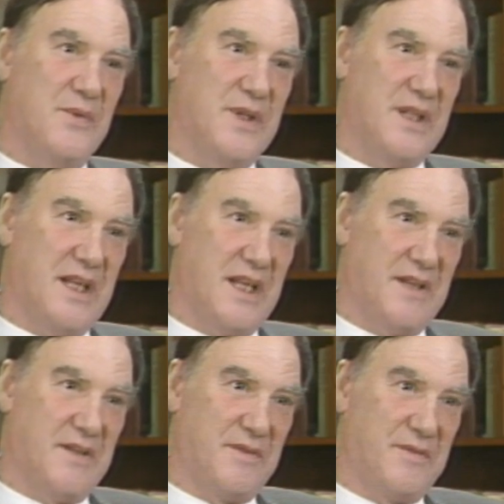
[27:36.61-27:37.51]
we
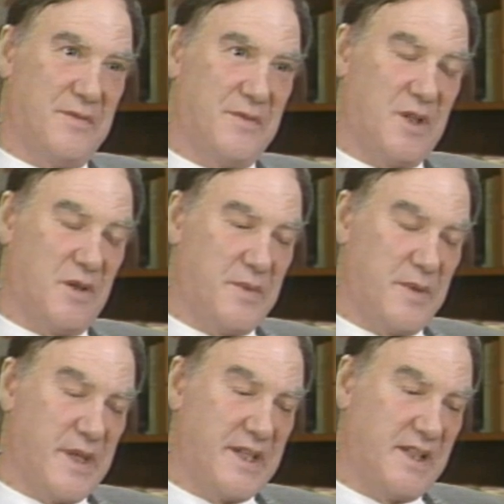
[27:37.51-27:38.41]
have
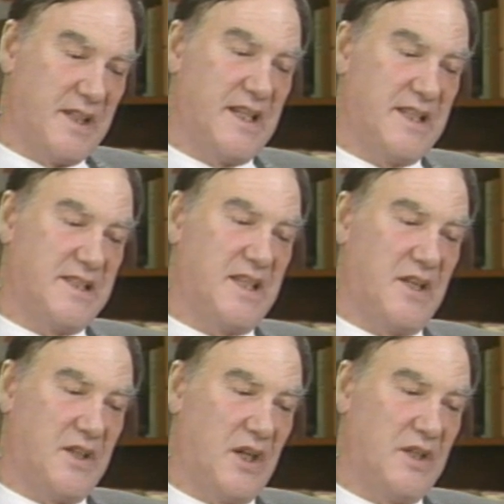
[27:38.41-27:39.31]
complementalized
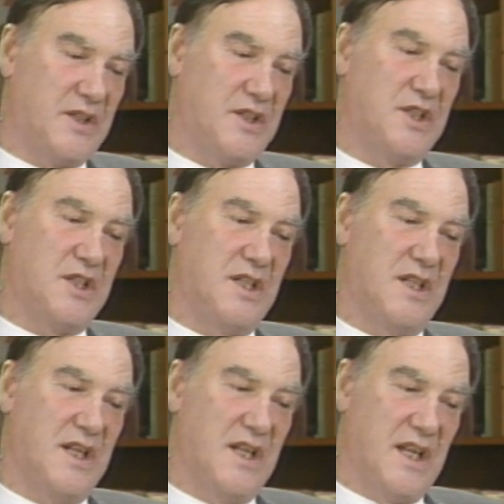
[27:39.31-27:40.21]
our knowledge
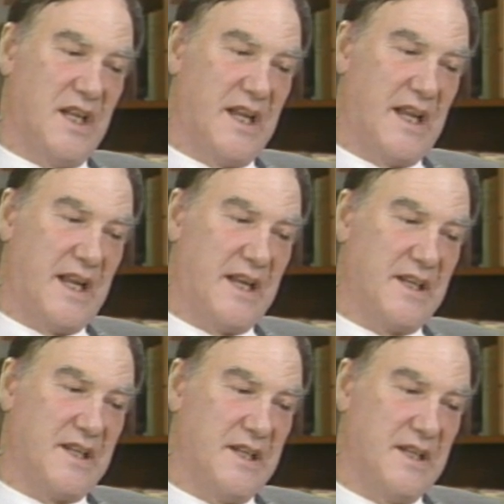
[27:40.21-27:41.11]

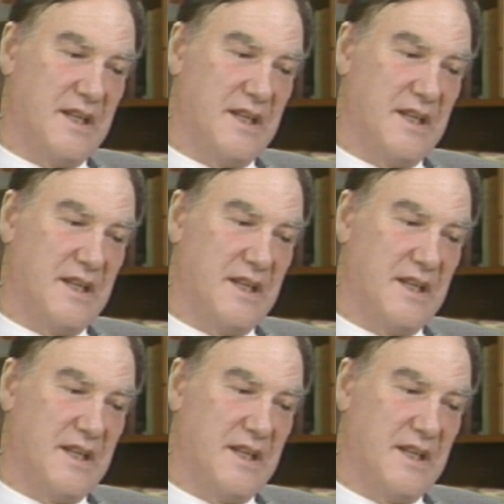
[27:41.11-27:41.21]
and